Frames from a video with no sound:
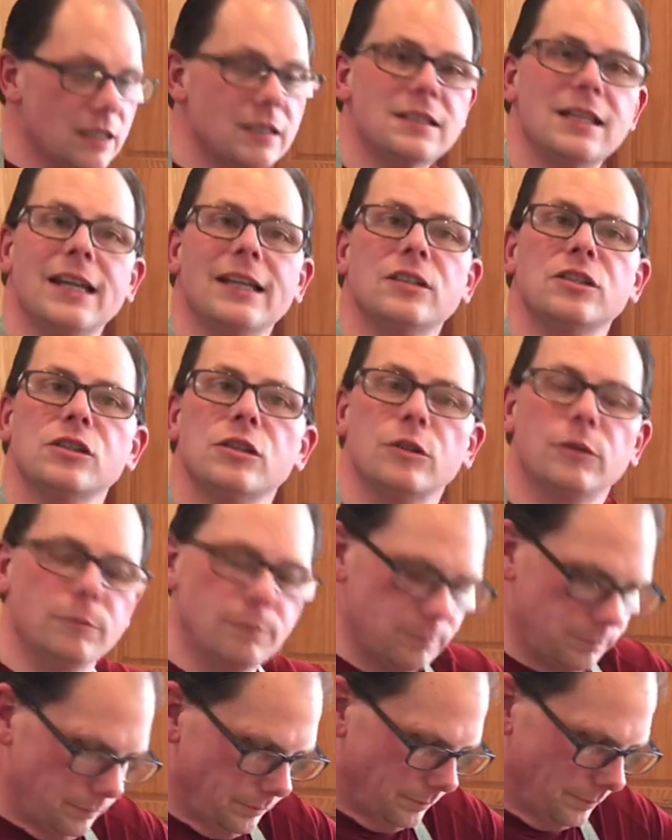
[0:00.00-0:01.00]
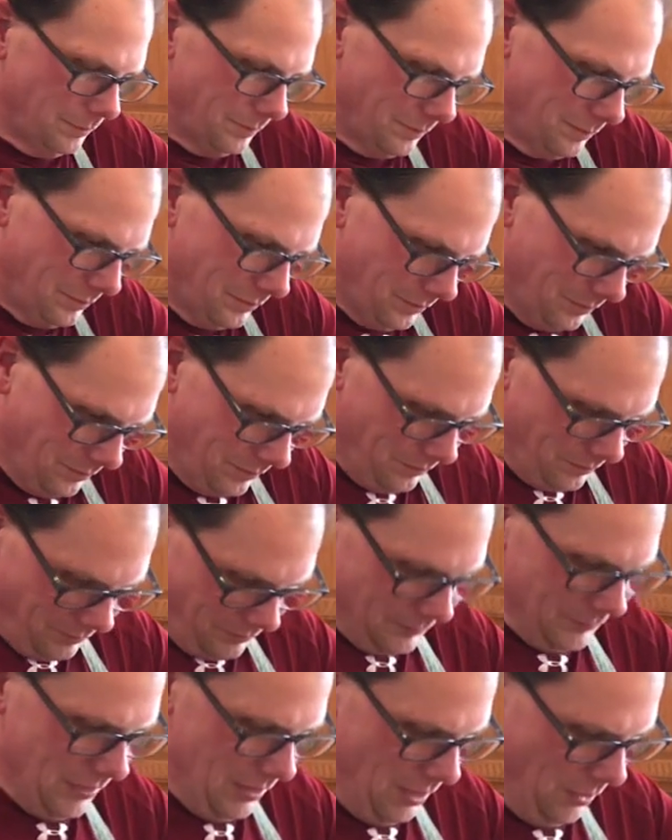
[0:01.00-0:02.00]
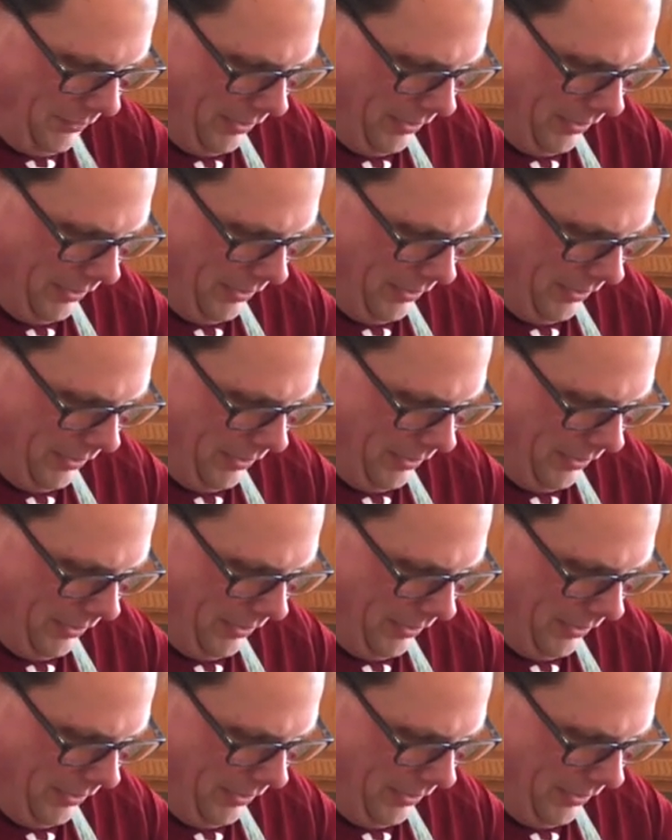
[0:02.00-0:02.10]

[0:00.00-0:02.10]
Take 2. Here we